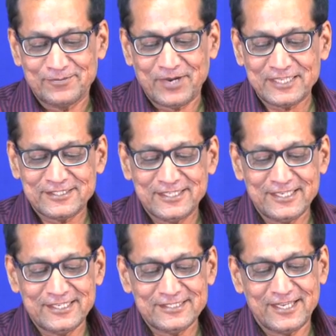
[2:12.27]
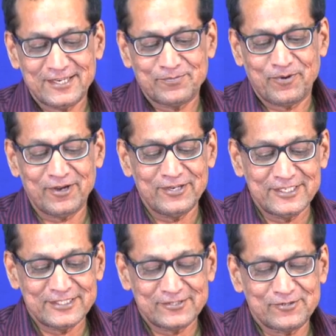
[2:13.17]
first thing is that
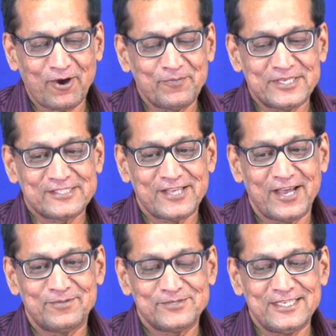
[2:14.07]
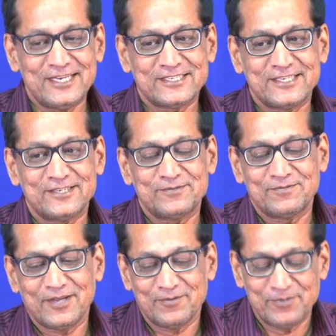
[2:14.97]
following topics I have selected
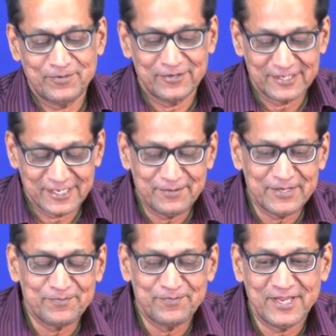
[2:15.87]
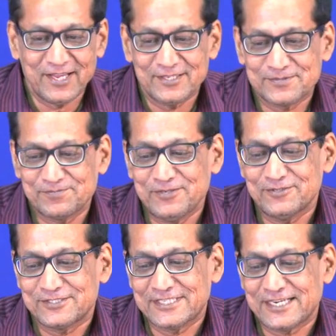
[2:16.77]
before giving
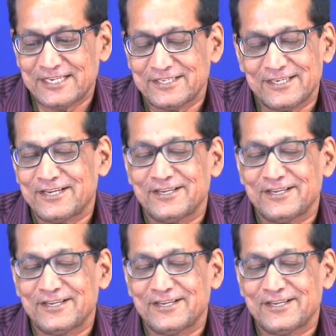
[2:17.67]
few second